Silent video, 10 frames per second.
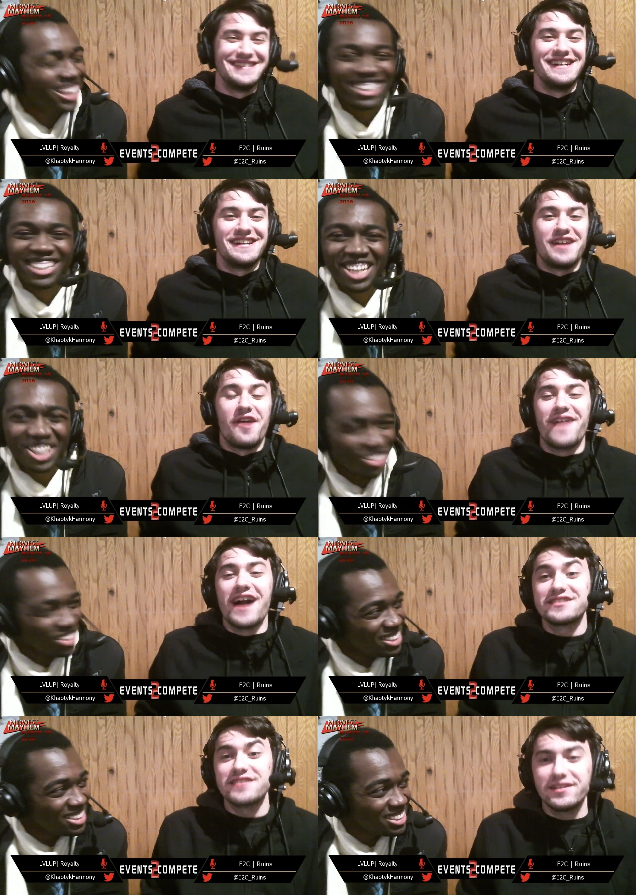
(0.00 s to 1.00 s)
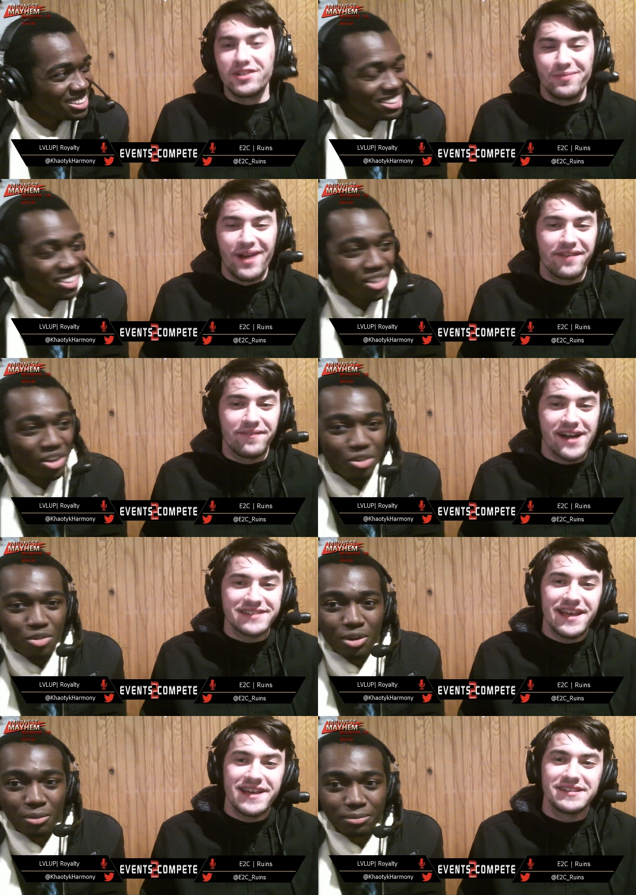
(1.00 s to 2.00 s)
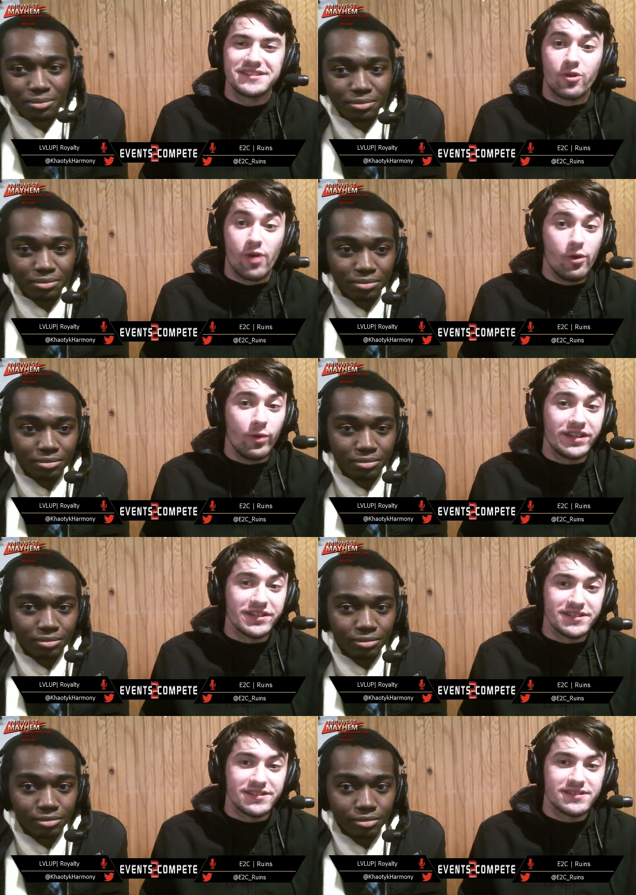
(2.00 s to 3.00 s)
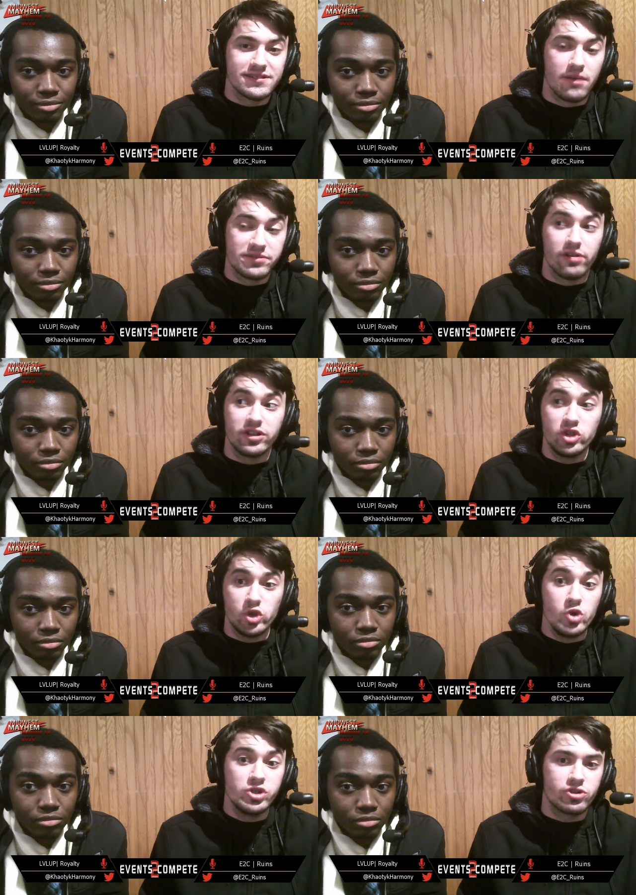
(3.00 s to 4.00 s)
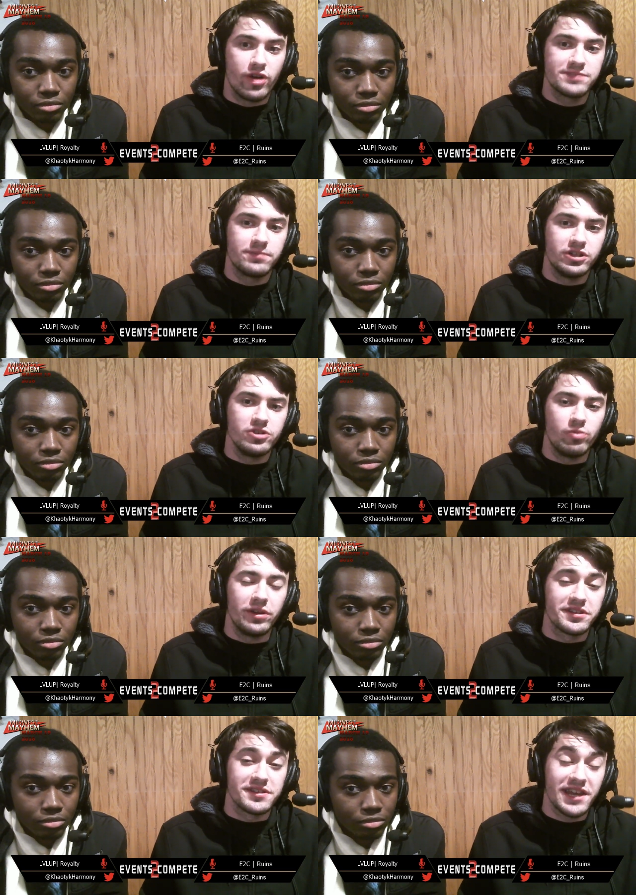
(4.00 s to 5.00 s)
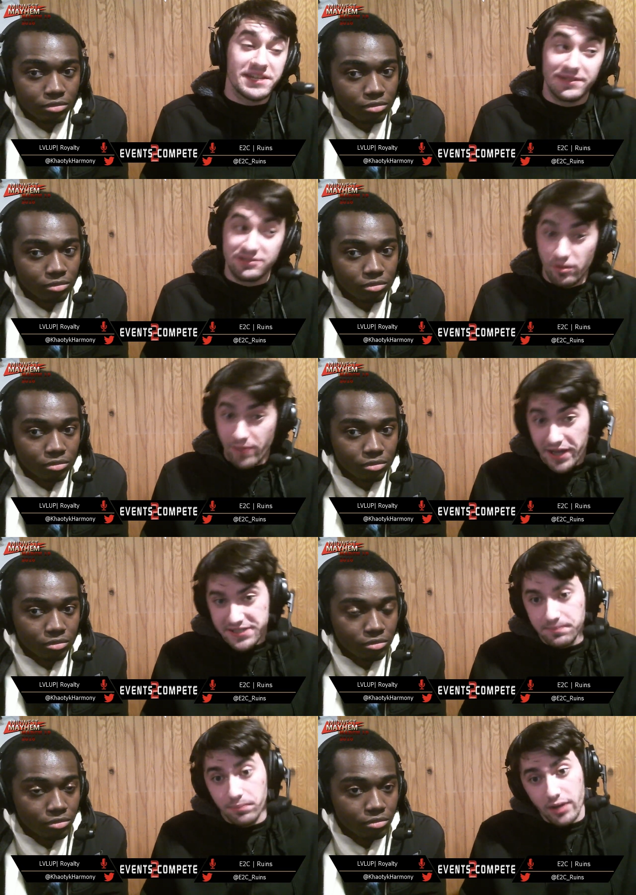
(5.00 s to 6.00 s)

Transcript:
Speaker 1: no, Fox is like Little Mac. Fox has great weaknesses. I'm sorry, huge strengths, but huge weaknesses. Not as big as Little Mac's, but